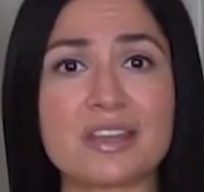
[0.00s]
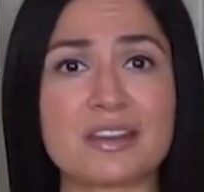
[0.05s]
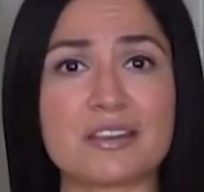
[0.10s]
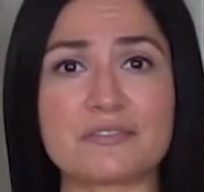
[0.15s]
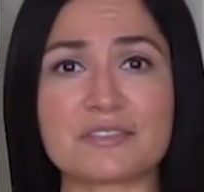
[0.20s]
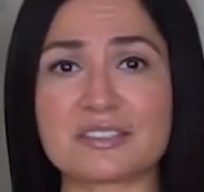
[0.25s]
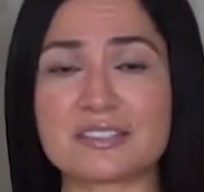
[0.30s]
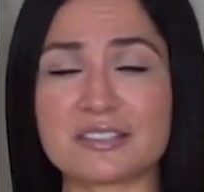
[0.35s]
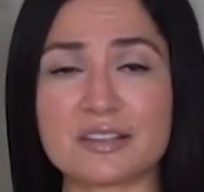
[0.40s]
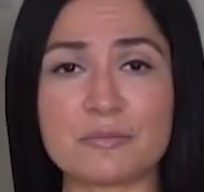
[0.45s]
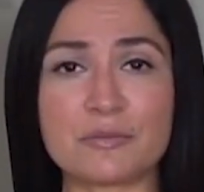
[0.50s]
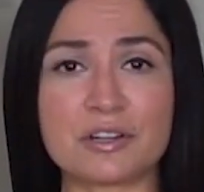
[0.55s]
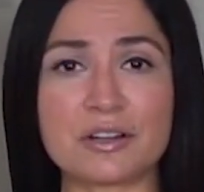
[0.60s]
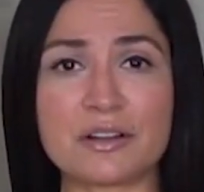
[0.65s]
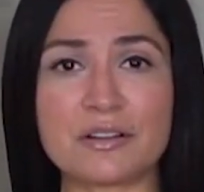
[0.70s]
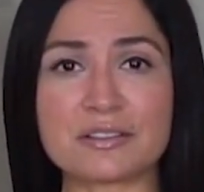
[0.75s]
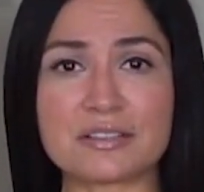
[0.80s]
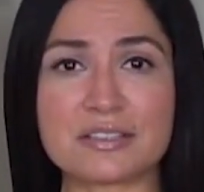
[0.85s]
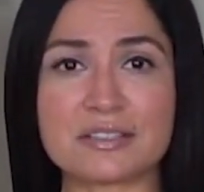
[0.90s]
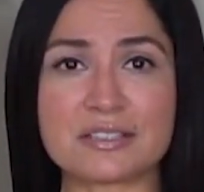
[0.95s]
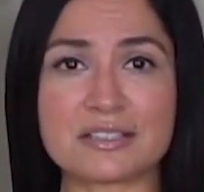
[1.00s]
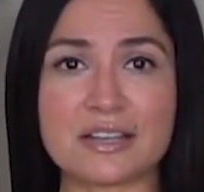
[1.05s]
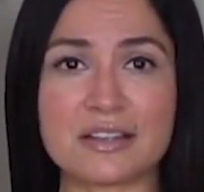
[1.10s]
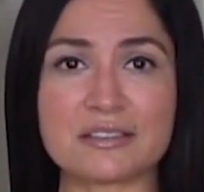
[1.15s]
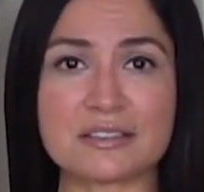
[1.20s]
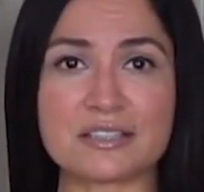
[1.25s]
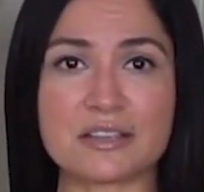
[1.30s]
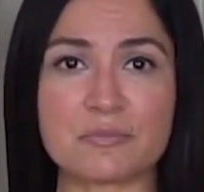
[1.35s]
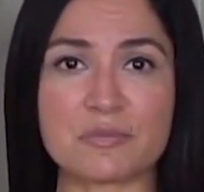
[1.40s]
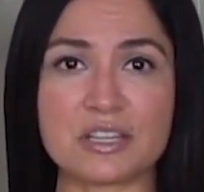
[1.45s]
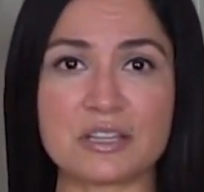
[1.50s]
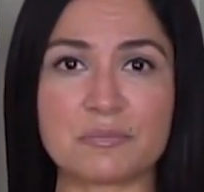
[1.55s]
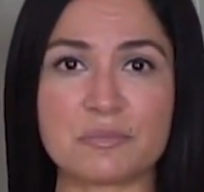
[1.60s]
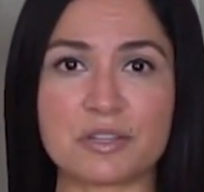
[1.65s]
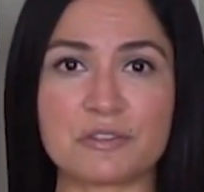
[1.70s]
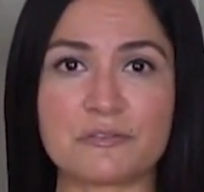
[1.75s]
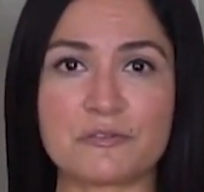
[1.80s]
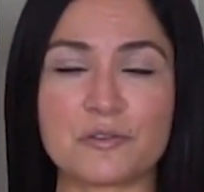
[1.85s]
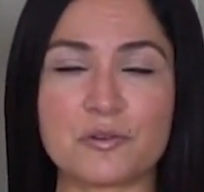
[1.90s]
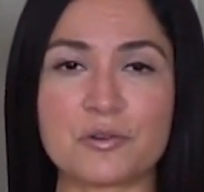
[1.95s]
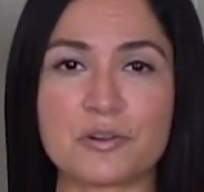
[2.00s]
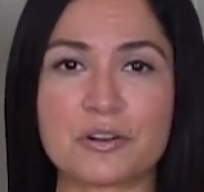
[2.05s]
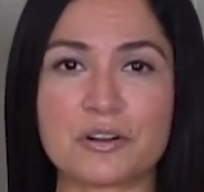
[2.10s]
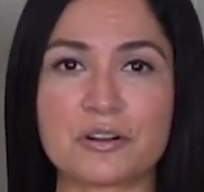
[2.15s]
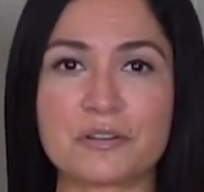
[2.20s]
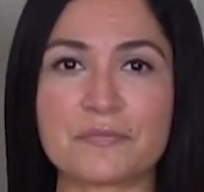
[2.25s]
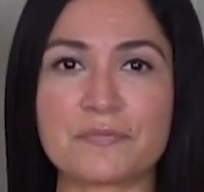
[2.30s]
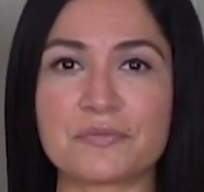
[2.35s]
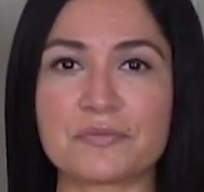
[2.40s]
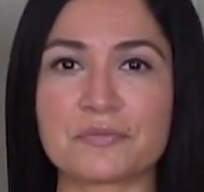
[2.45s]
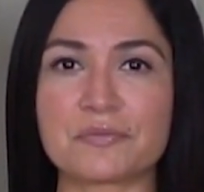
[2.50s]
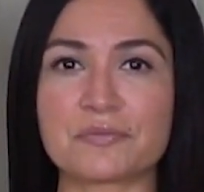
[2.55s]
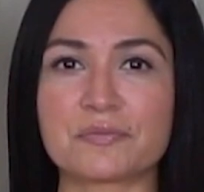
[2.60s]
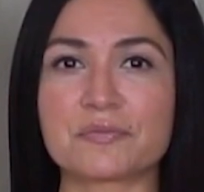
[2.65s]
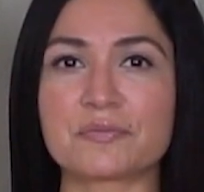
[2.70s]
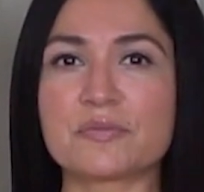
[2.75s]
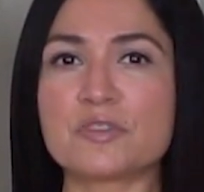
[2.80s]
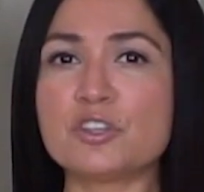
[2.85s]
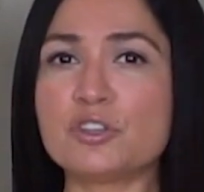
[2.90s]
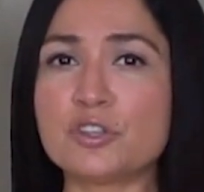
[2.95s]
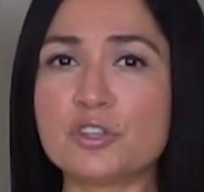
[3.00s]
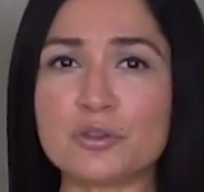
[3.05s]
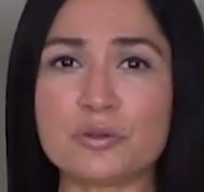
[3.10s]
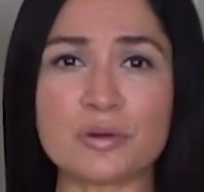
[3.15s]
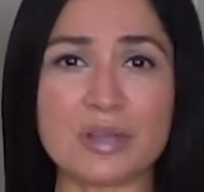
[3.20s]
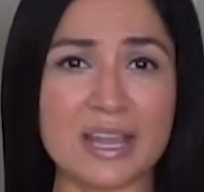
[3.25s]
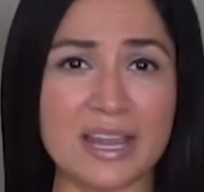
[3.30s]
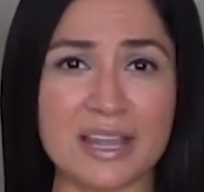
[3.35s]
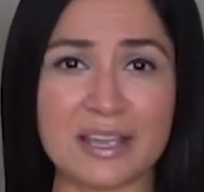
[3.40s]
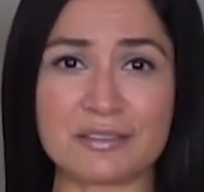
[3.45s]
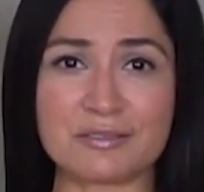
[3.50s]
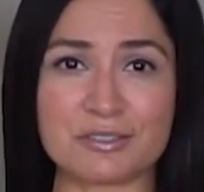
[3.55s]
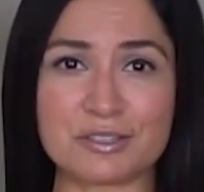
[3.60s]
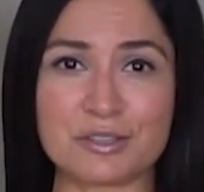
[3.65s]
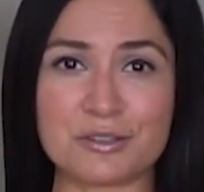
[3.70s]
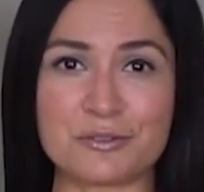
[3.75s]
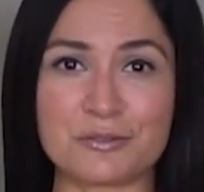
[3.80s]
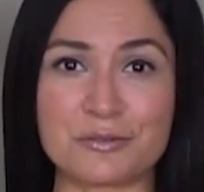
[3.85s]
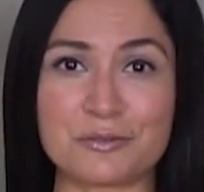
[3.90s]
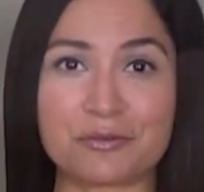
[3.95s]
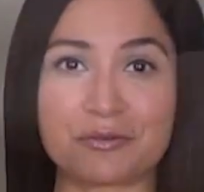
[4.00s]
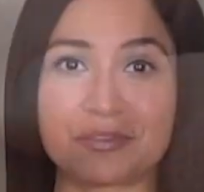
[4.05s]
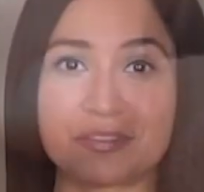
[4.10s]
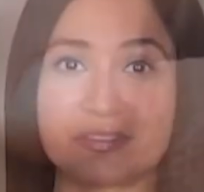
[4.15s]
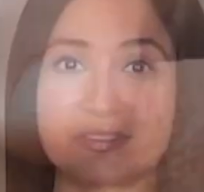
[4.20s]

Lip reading: that if someone else has done something before, you can too.